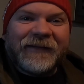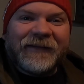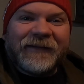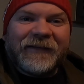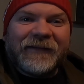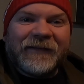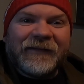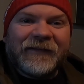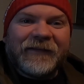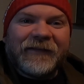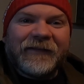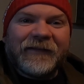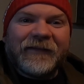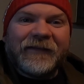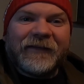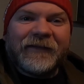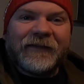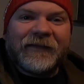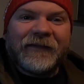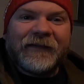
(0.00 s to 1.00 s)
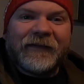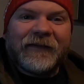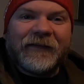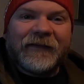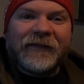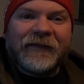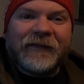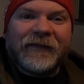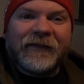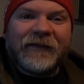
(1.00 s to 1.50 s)

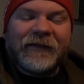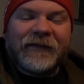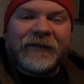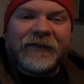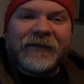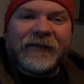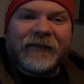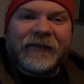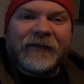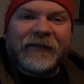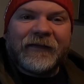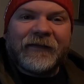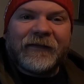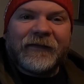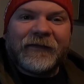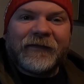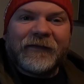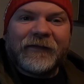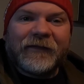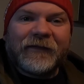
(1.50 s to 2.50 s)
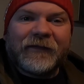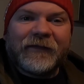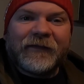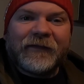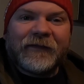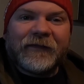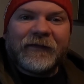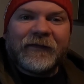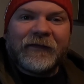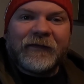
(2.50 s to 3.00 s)

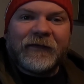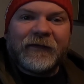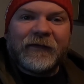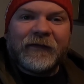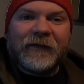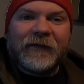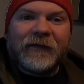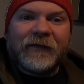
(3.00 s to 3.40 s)
This person isn't speaking.